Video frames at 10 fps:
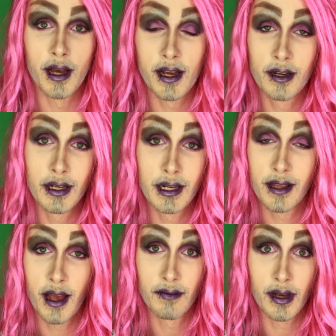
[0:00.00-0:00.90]
Yeah, I
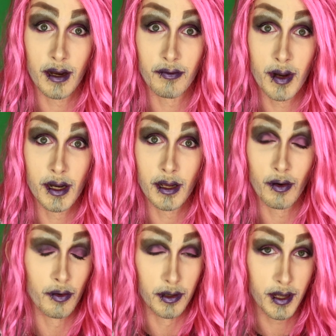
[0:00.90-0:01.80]
didn't have enough money
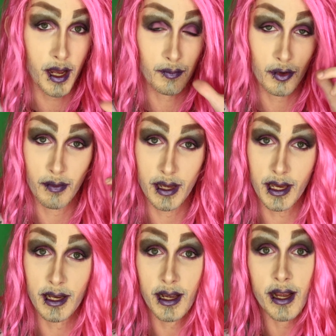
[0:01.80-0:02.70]
all the time to make
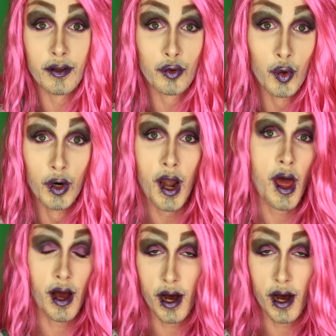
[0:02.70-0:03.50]
a real tulle